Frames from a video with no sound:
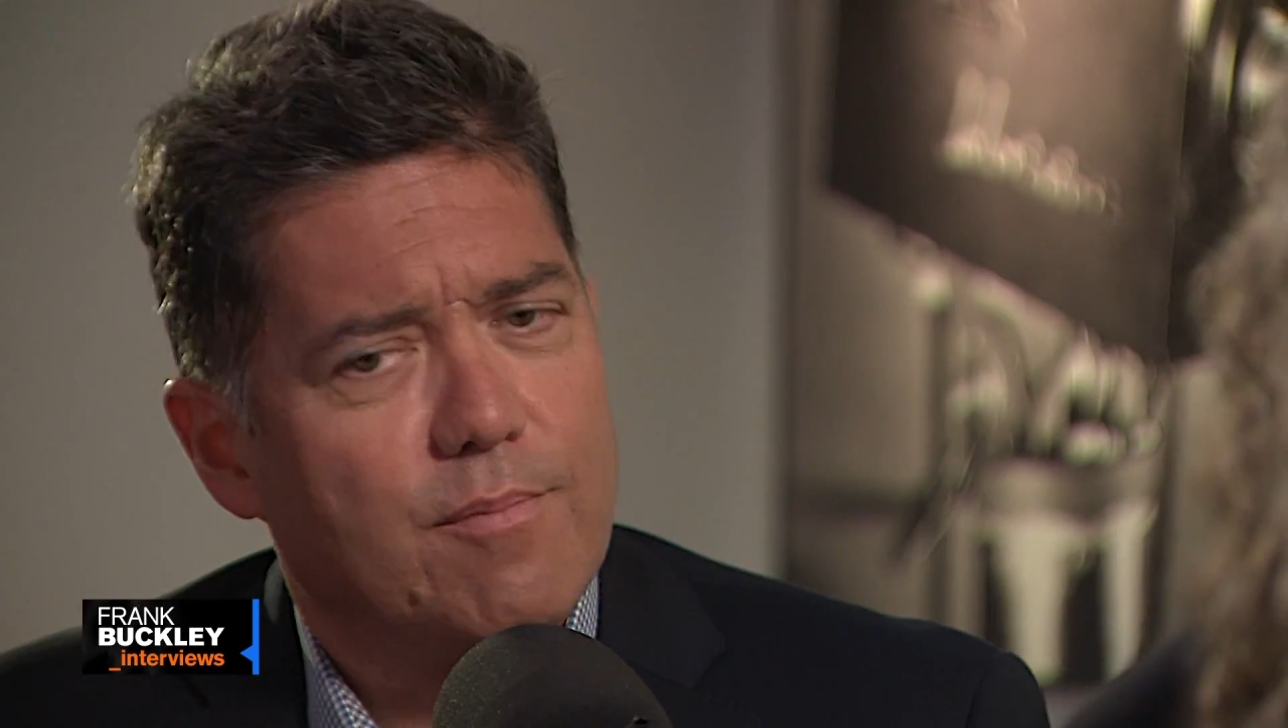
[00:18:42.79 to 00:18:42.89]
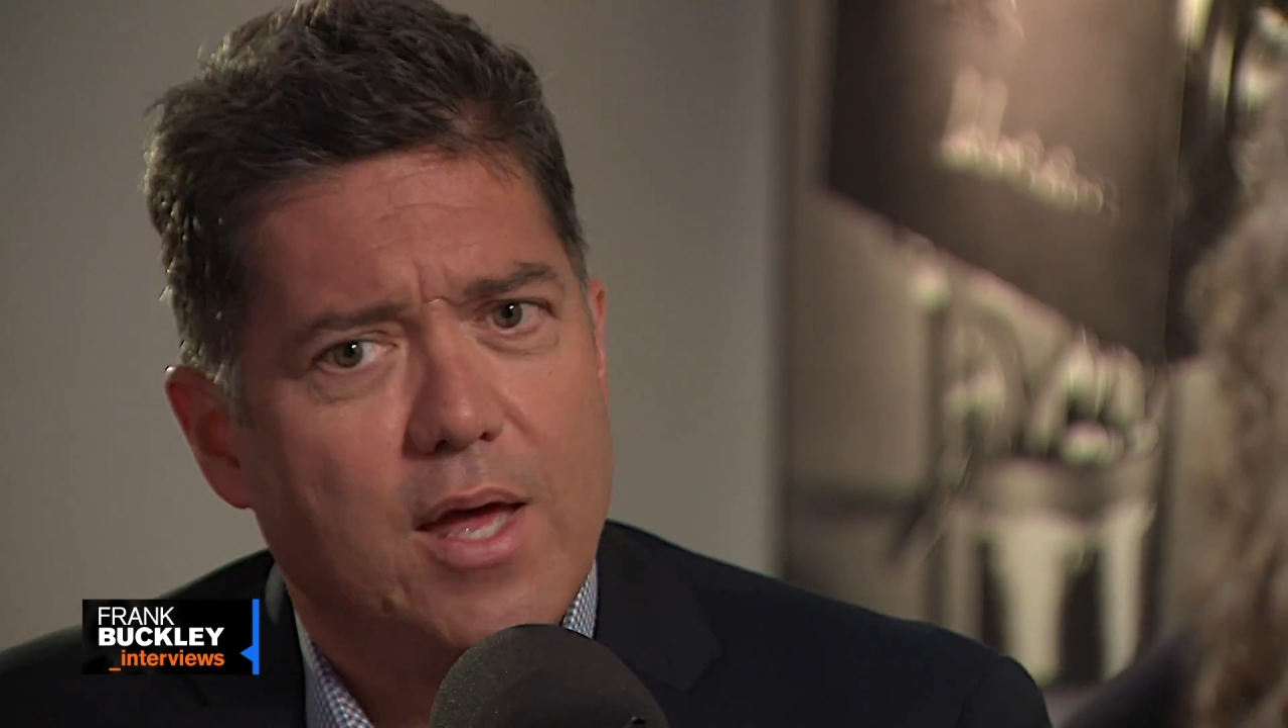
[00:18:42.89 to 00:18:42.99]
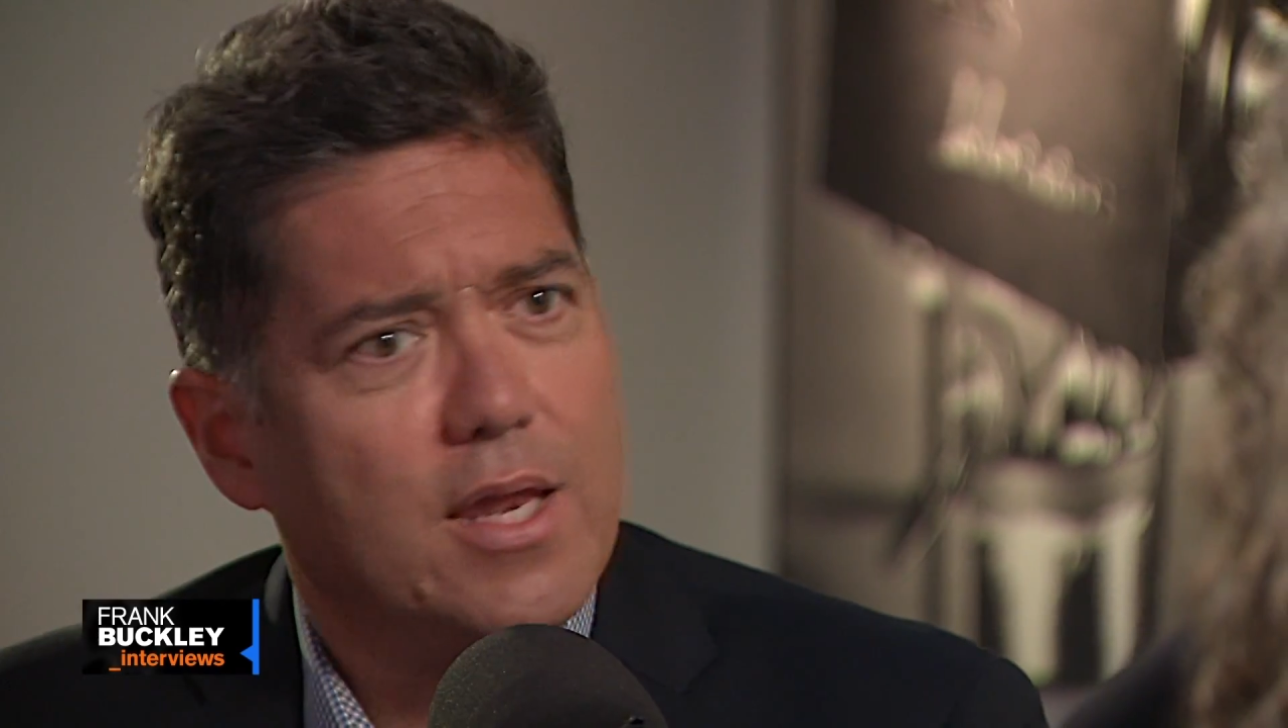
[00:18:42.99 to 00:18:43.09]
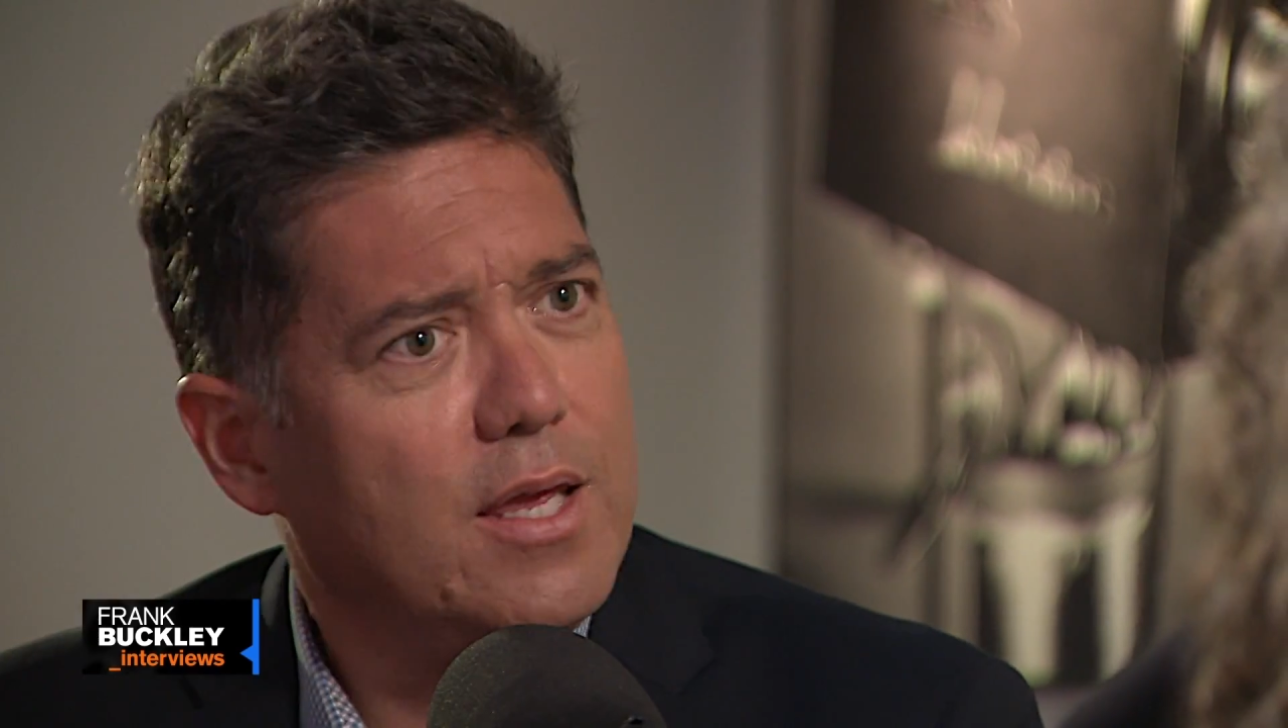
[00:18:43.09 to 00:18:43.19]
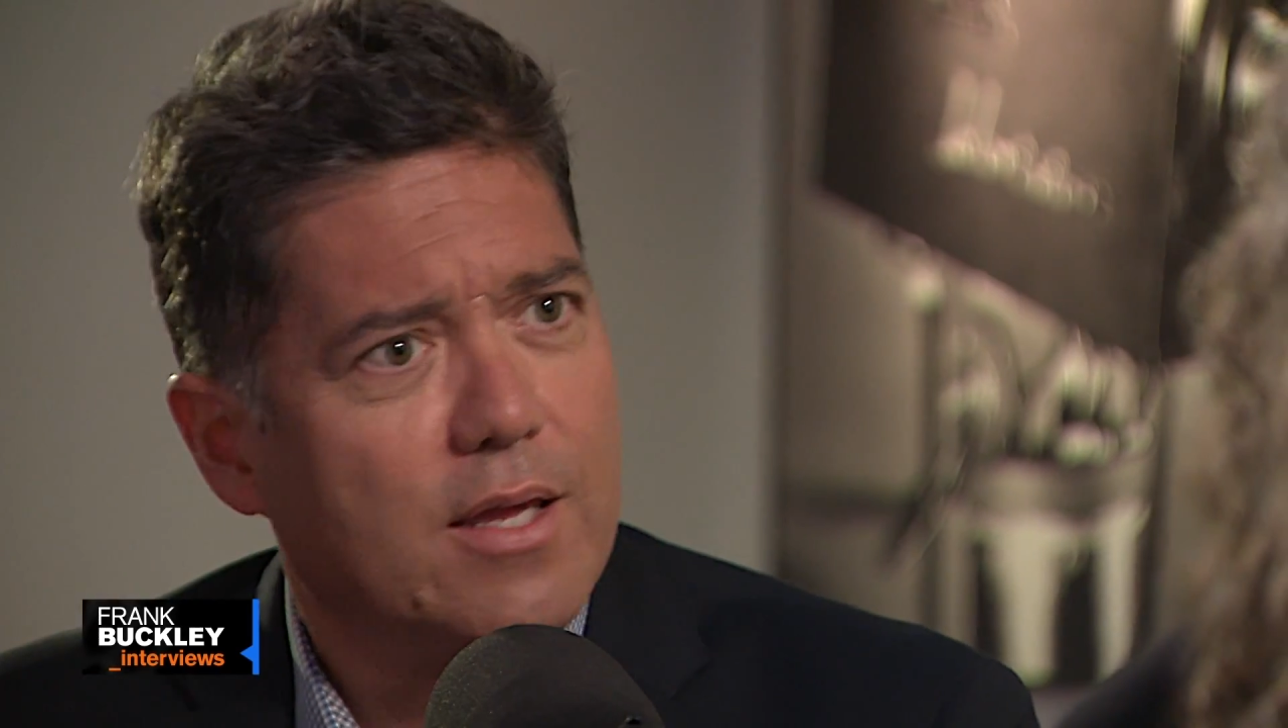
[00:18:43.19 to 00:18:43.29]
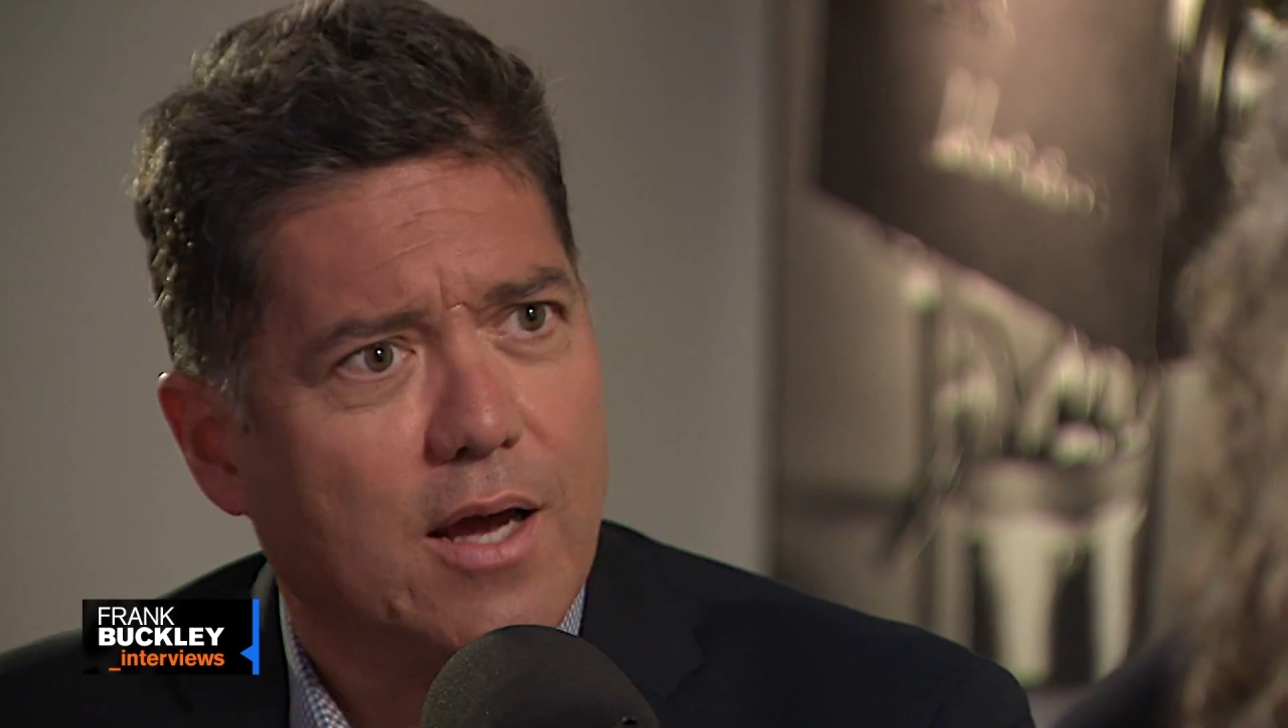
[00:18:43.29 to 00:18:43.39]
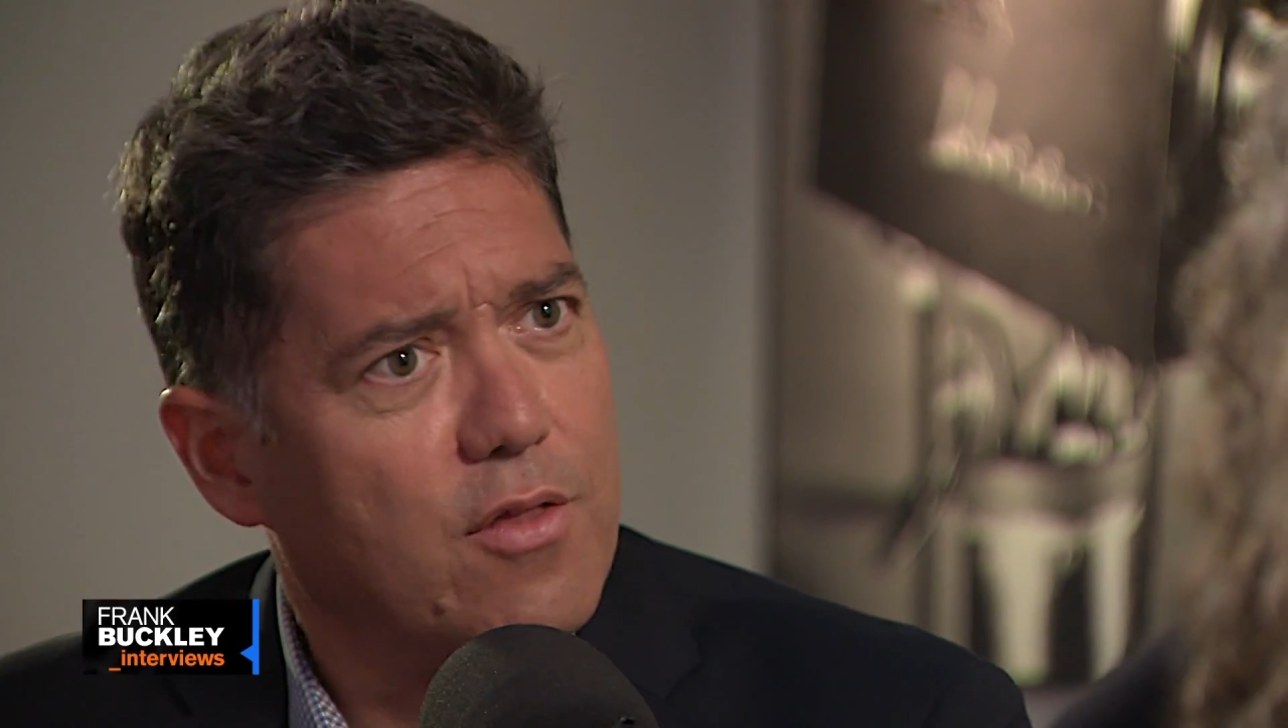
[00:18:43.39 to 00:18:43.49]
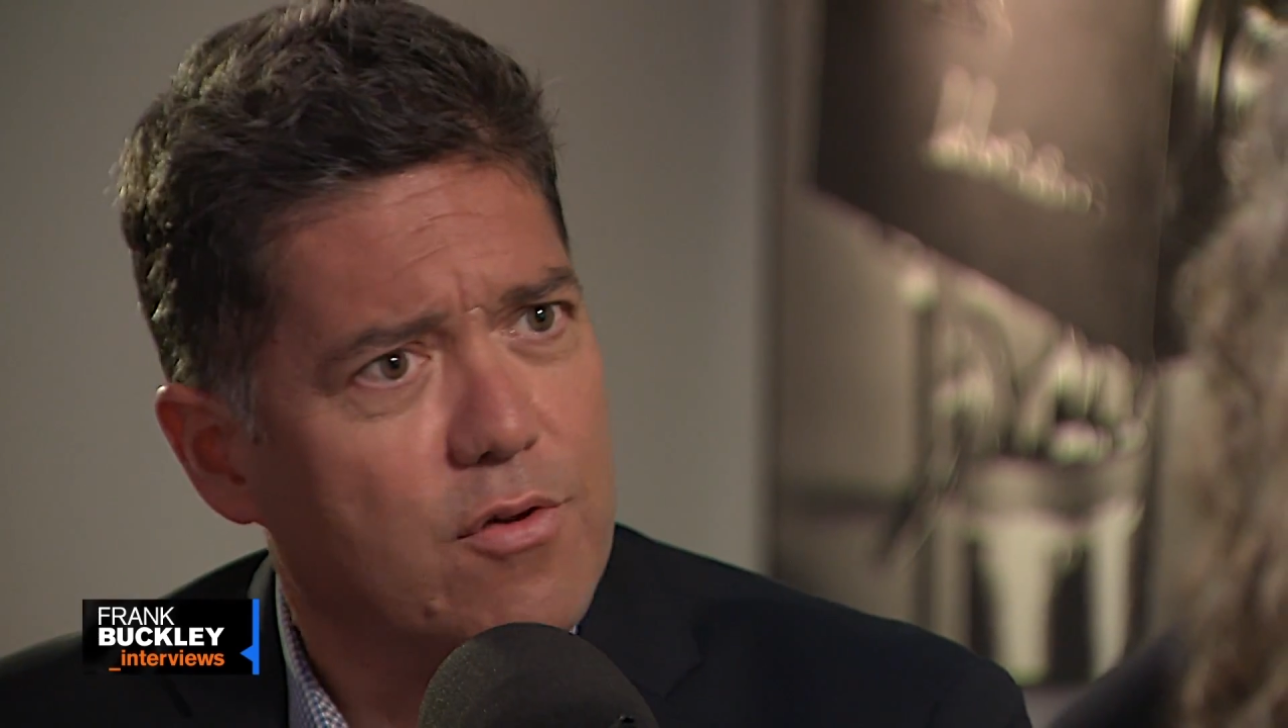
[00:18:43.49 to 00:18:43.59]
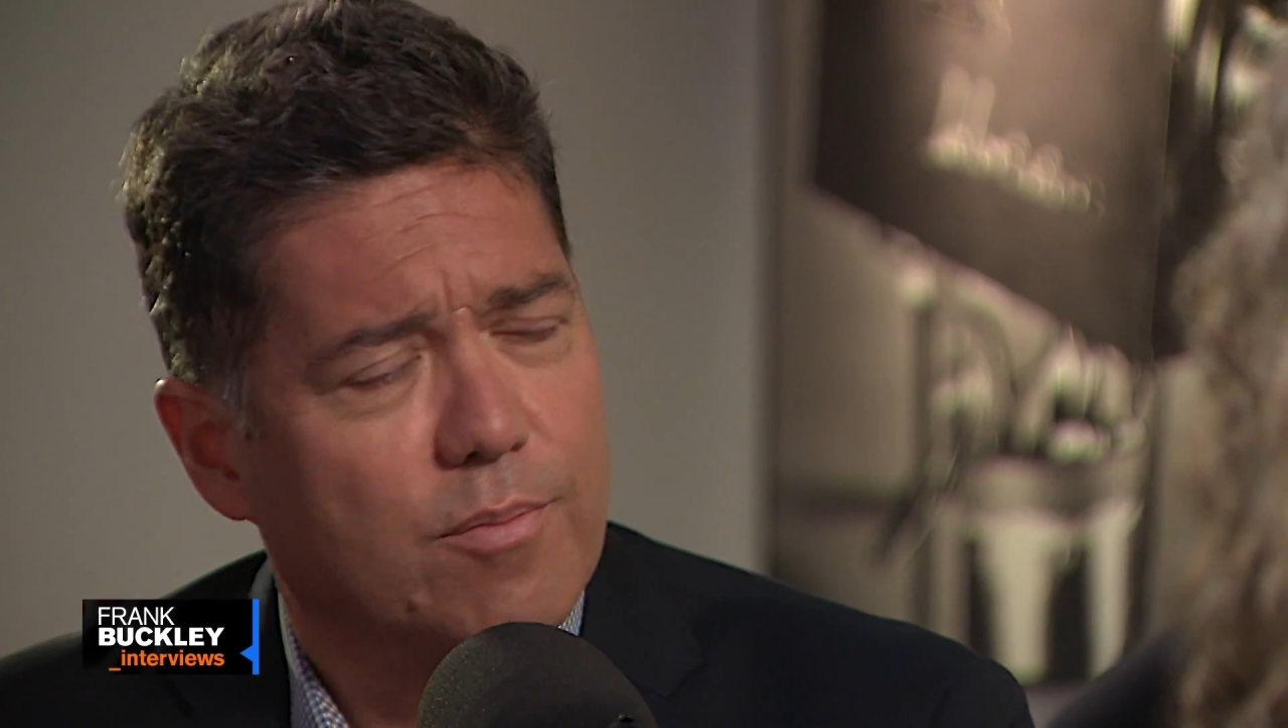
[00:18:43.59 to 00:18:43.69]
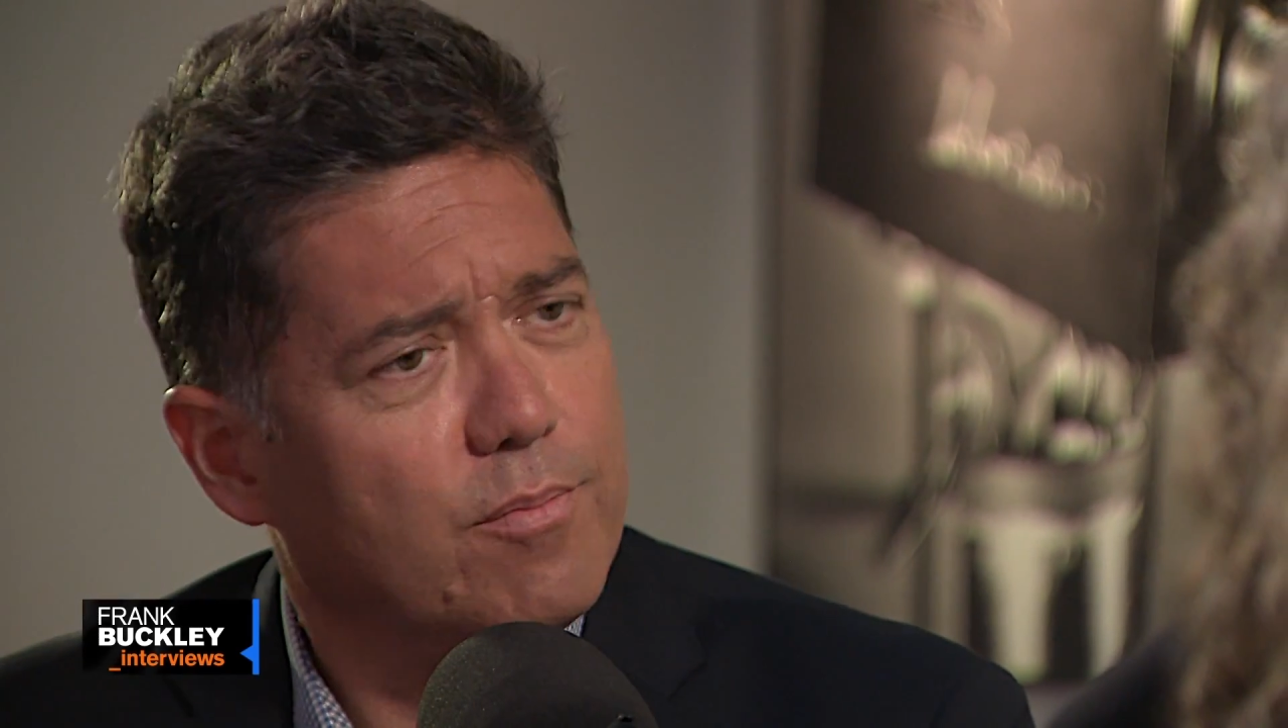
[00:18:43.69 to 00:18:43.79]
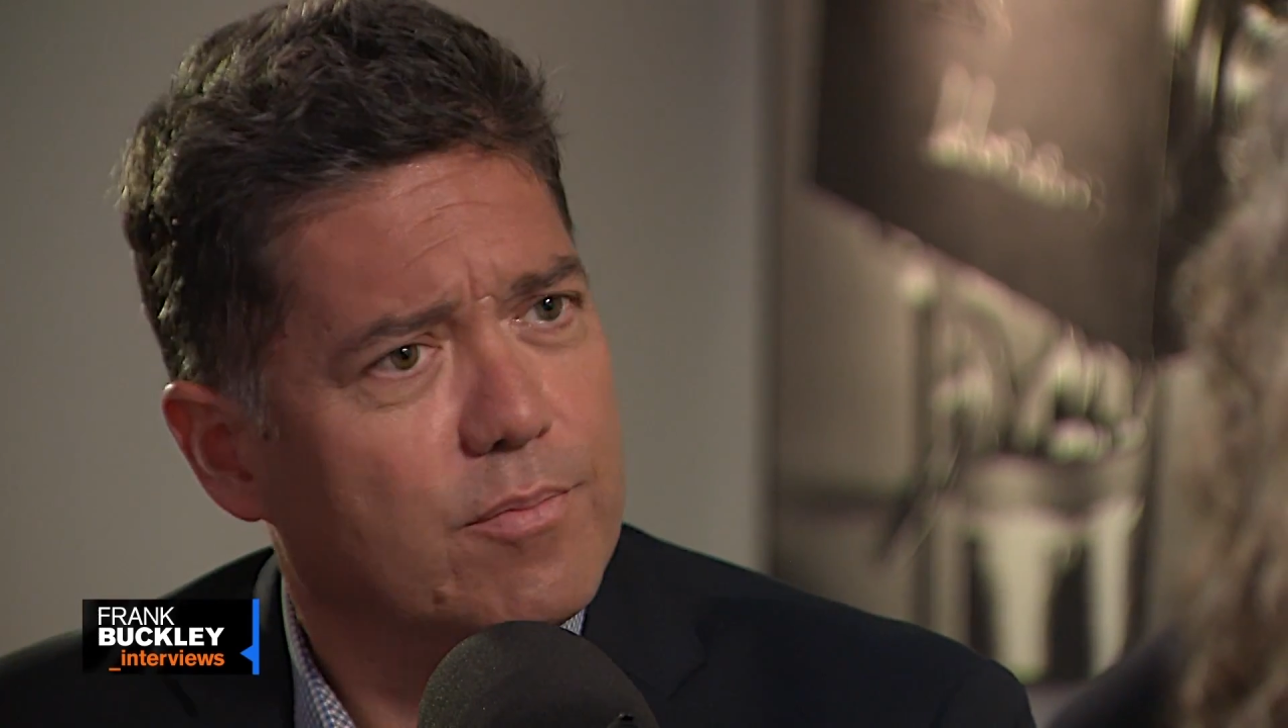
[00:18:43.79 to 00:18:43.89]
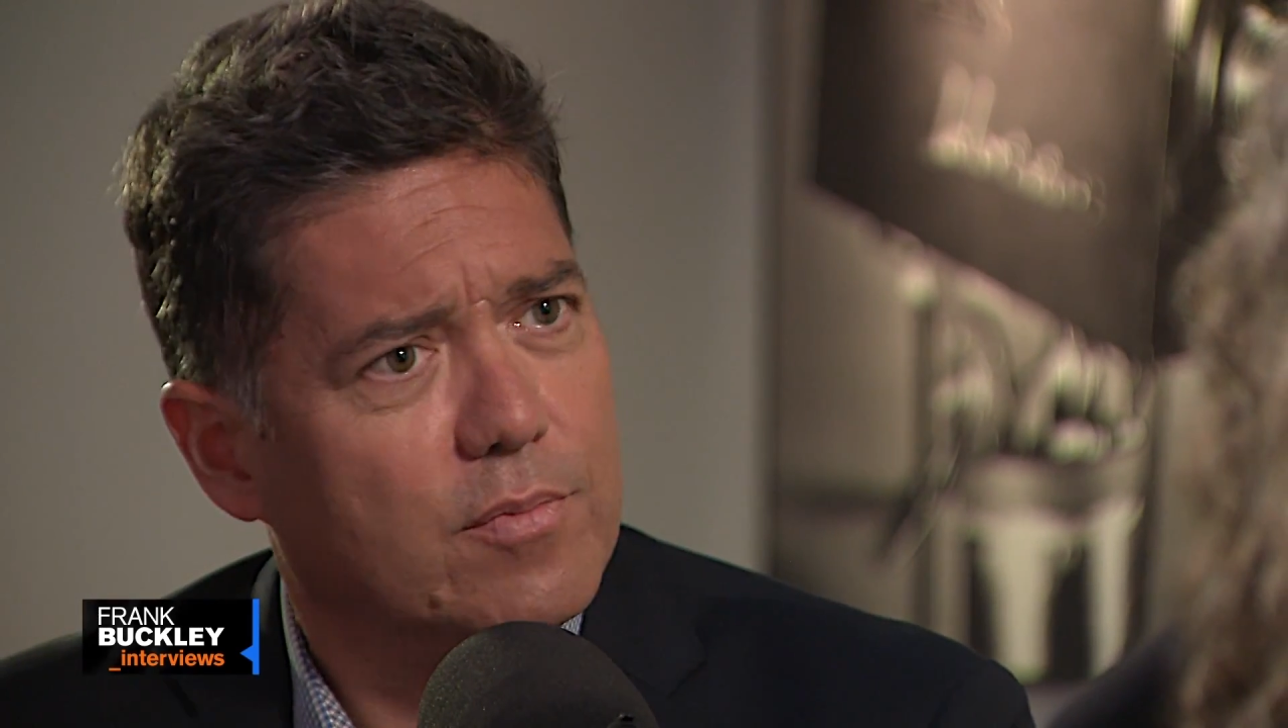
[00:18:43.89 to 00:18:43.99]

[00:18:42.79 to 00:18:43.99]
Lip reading: many other